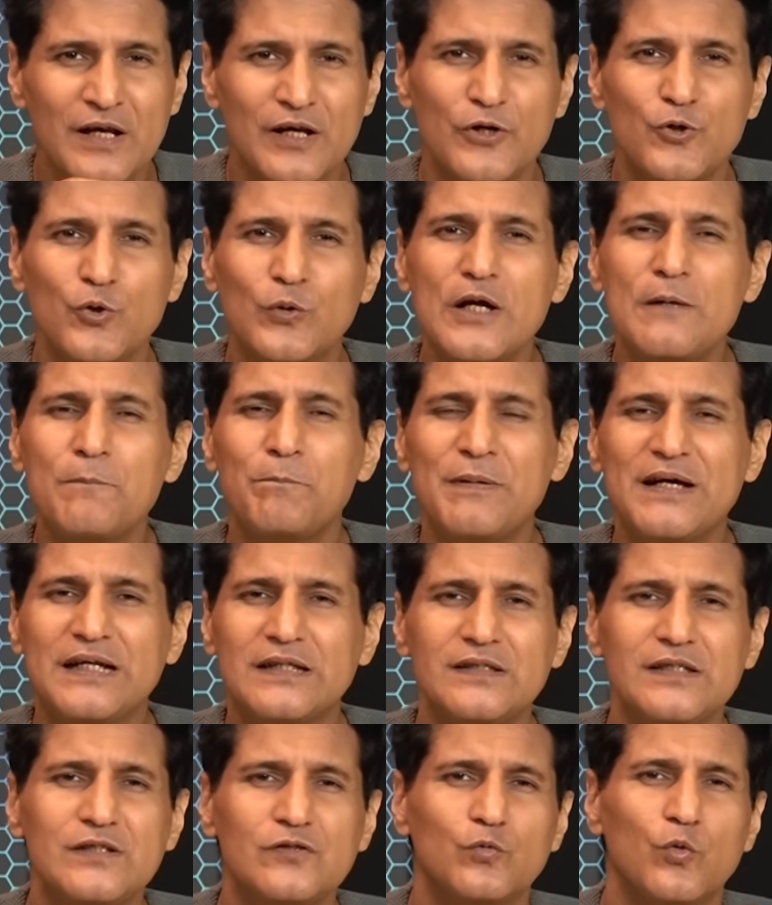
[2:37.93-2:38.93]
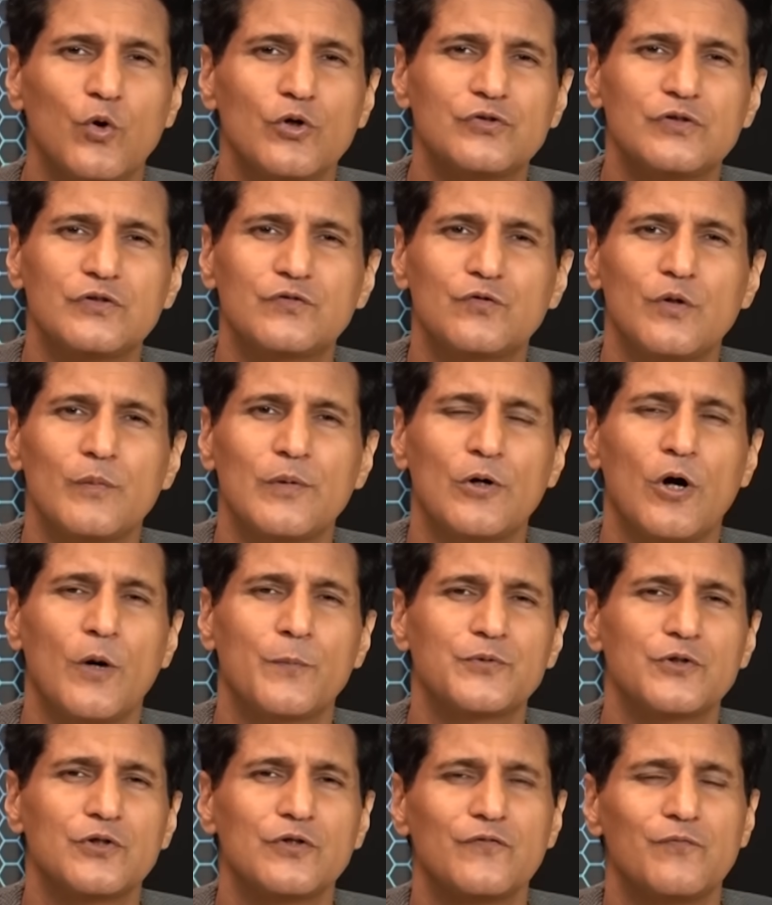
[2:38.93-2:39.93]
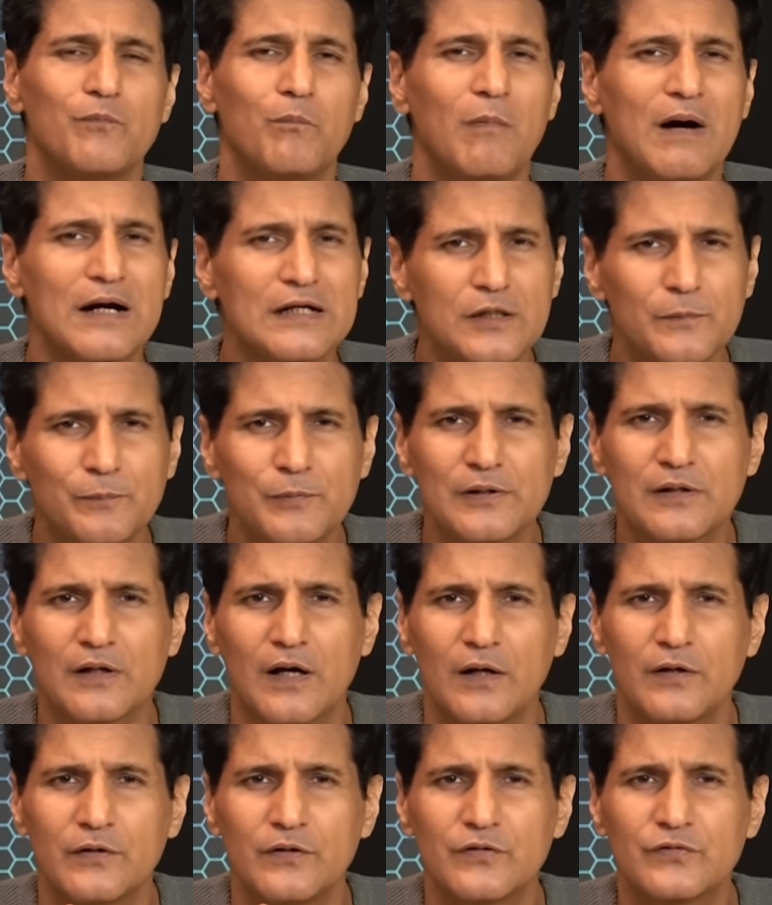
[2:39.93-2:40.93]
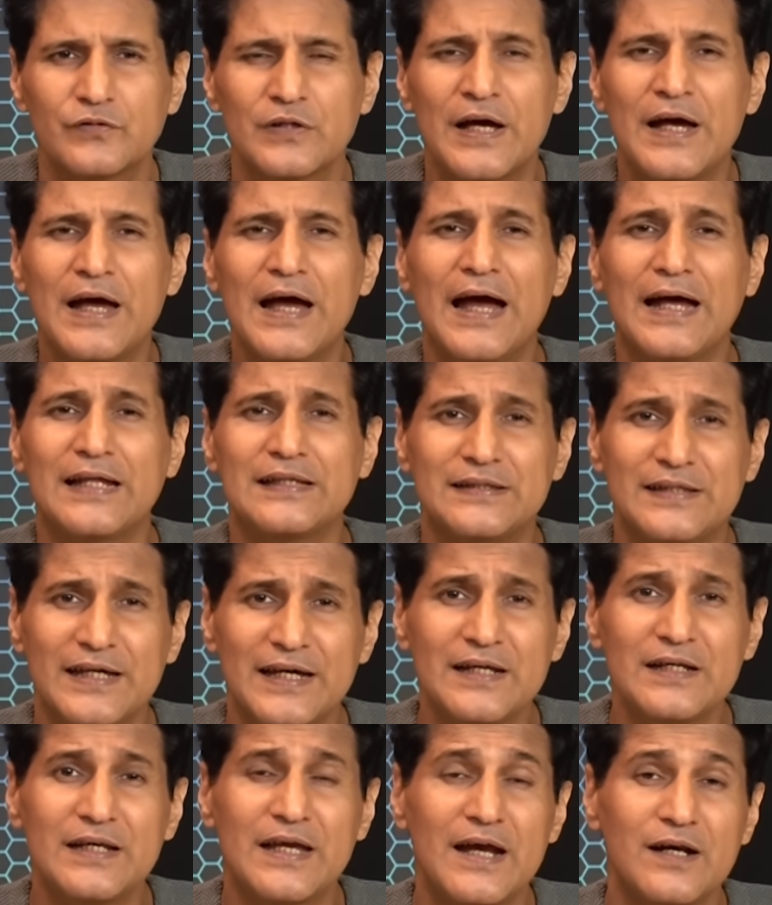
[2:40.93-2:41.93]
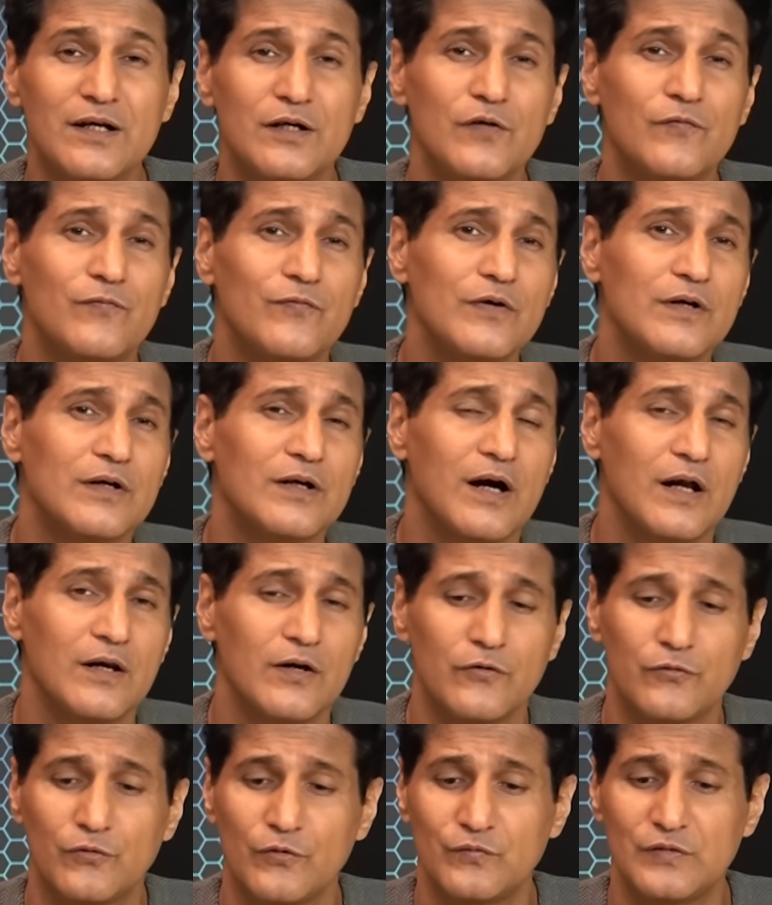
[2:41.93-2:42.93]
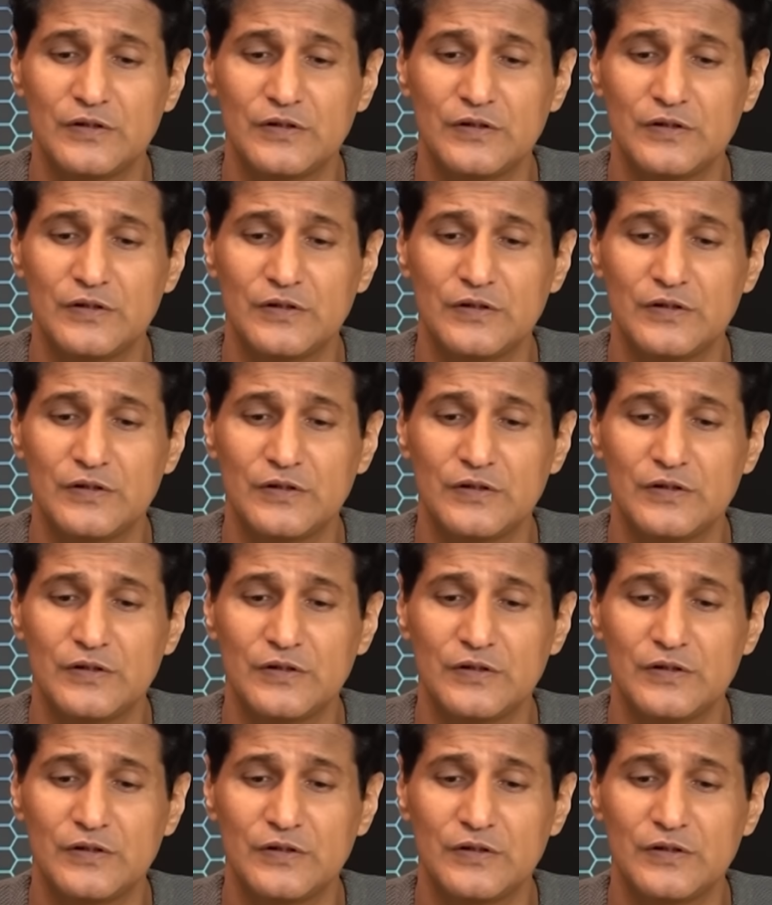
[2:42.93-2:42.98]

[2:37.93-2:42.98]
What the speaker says: Now, you can pick these watches from an option of multiple colors and then get different colors of